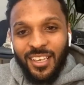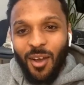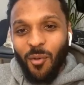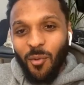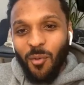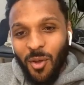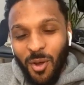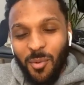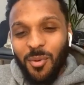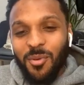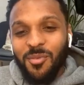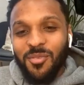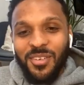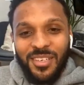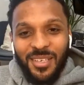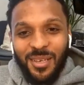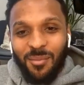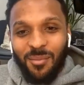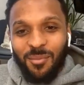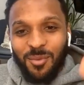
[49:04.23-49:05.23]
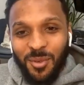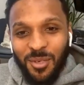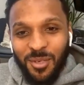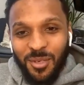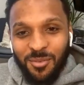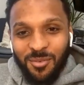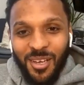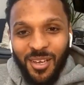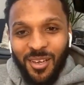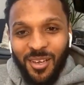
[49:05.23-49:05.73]
I work within the
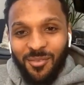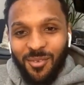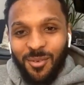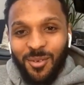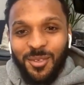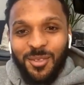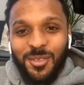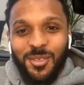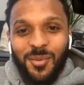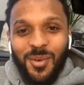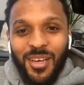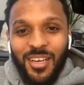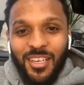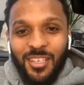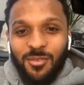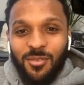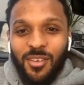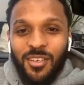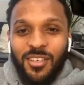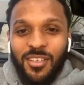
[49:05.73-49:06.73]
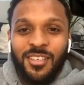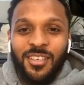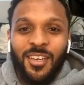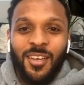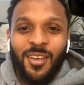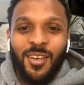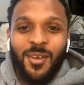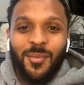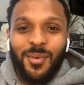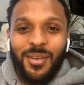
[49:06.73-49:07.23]
M25. I'm not sure why that's funny,
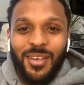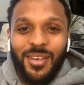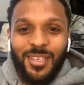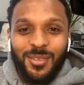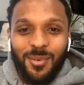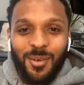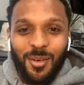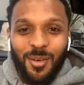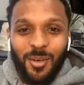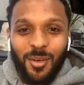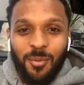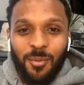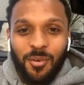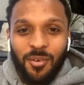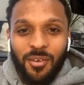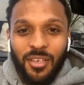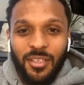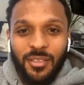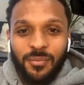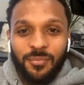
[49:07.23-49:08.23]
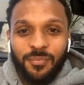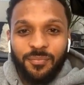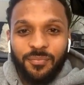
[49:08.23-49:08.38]
but that's where I operate.